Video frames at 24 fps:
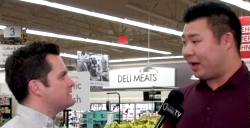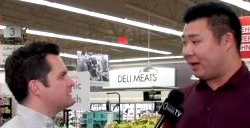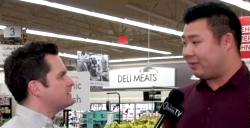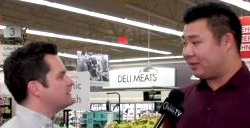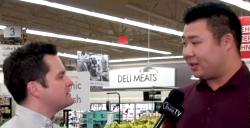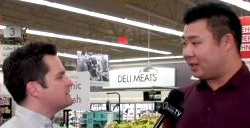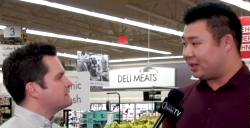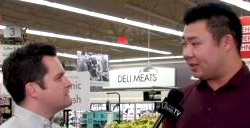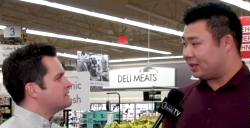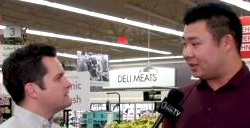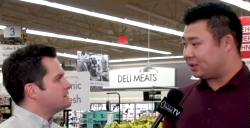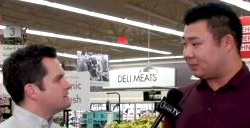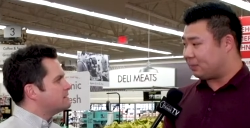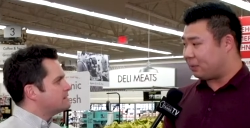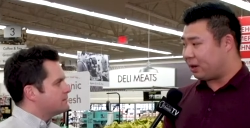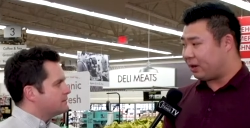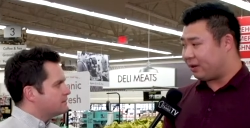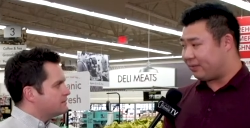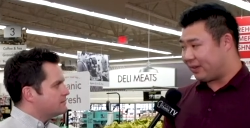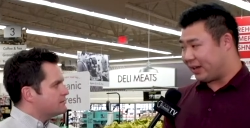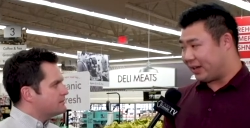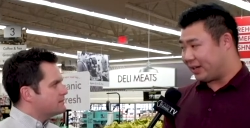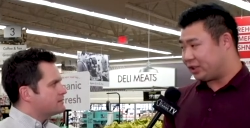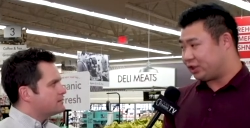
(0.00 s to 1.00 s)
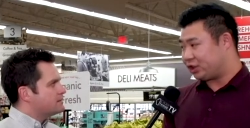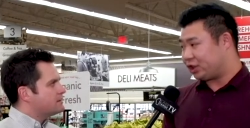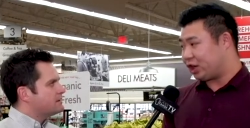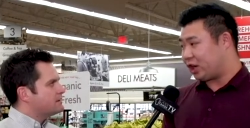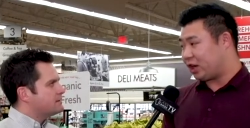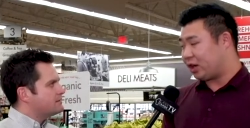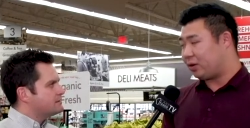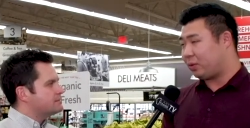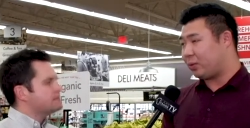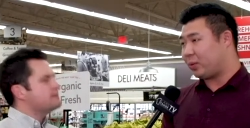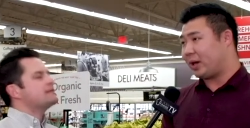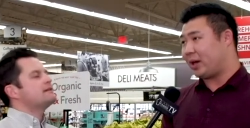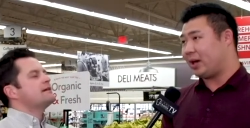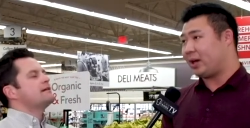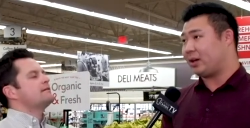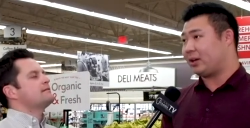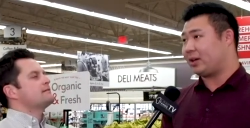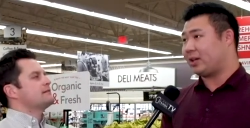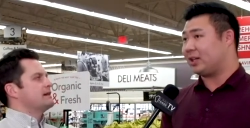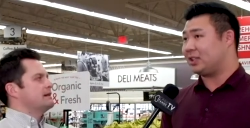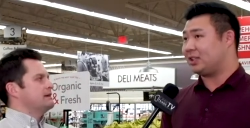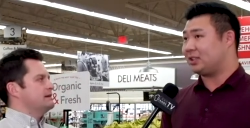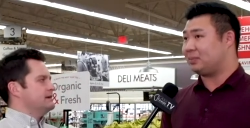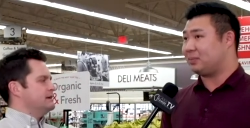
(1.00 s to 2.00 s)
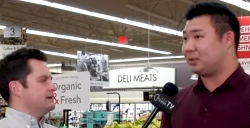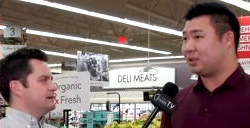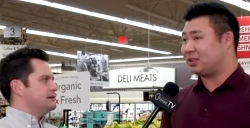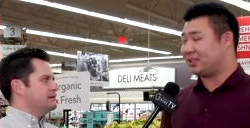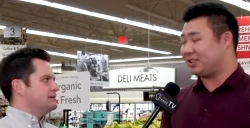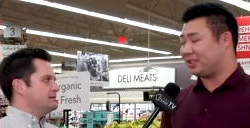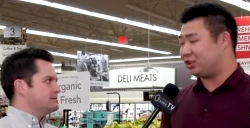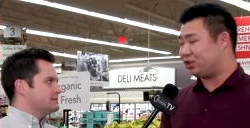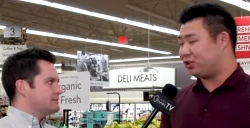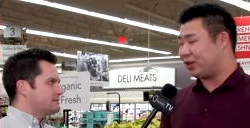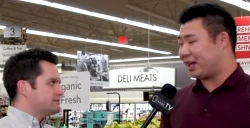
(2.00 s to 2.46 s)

Speaker 1: have the Smart Advantage card where customers can